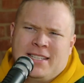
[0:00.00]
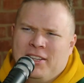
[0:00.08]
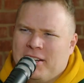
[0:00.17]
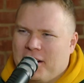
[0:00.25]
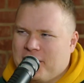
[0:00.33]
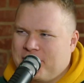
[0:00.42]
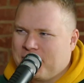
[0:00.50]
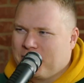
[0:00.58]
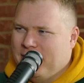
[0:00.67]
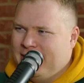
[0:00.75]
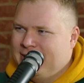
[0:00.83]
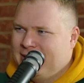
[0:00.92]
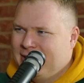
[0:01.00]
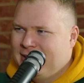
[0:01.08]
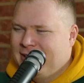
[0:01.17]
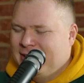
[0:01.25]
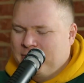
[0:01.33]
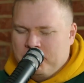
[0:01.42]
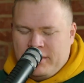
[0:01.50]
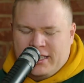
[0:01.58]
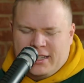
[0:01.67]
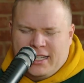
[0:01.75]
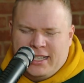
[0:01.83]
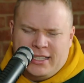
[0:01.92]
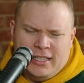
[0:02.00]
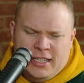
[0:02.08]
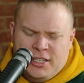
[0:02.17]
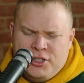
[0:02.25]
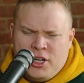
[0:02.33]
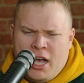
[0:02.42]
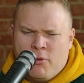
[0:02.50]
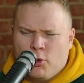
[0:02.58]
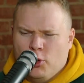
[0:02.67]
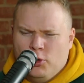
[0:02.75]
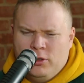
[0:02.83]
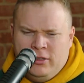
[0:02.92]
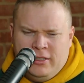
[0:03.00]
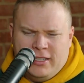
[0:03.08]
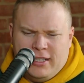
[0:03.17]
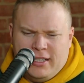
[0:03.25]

telling our story, being like, Jaron